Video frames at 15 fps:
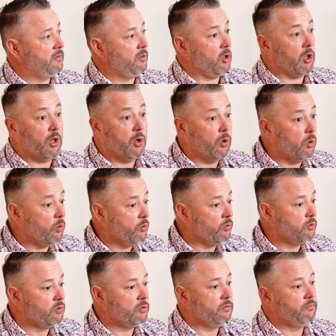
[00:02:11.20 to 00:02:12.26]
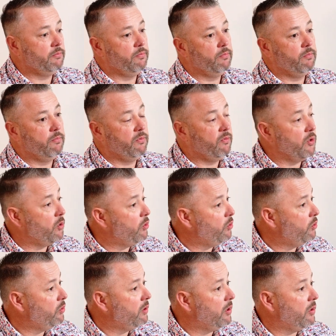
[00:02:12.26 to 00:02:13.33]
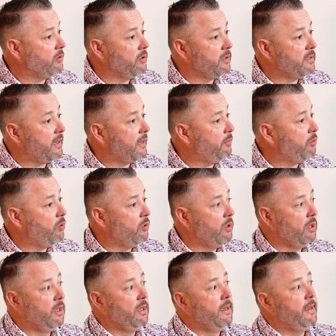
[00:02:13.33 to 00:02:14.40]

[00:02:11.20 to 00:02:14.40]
clothes, food on the table,